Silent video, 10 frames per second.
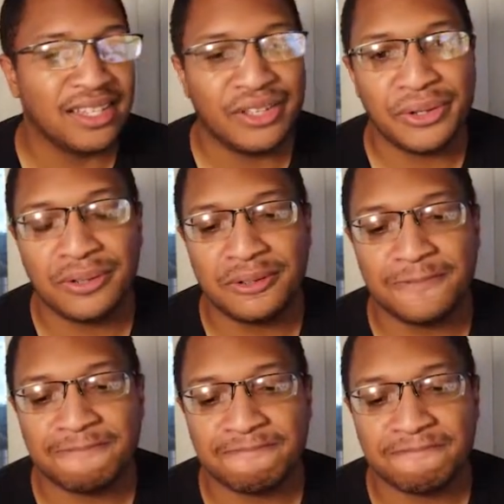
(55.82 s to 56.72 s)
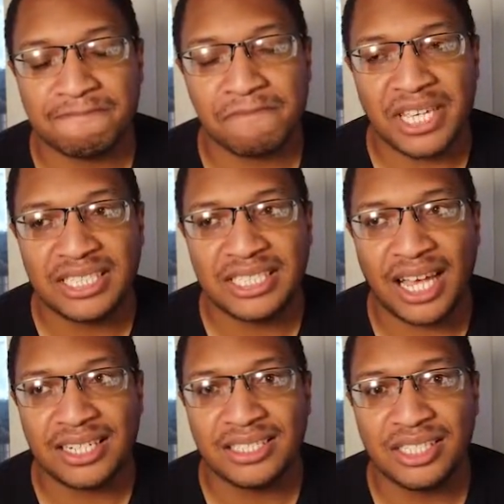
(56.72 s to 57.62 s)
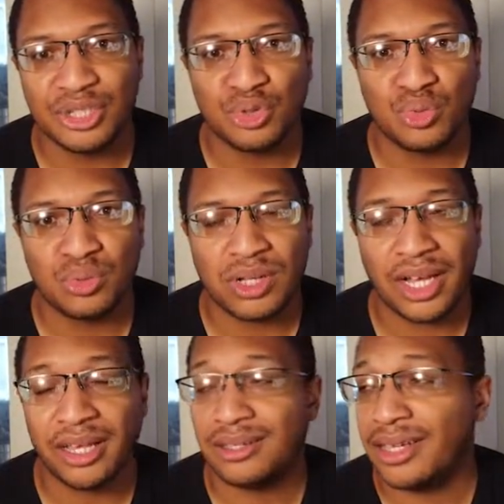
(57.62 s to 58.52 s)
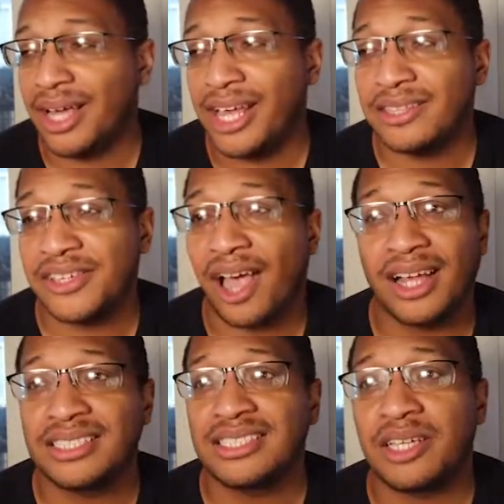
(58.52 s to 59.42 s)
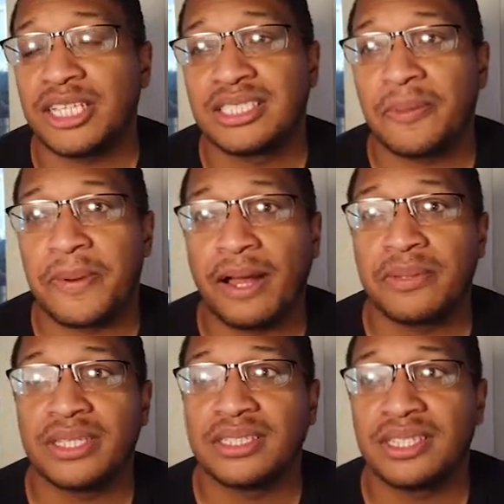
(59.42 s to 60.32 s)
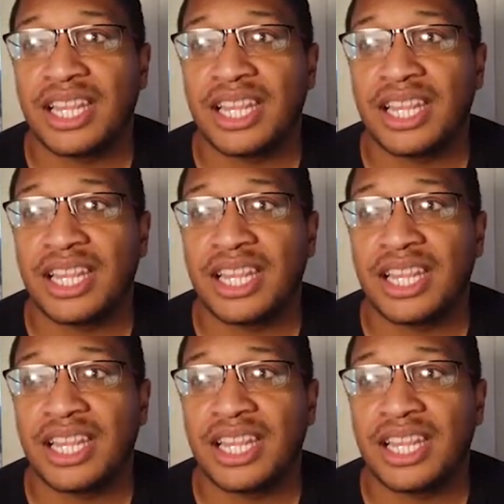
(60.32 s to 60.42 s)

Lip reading: You know, it's not until, I'd say probably until the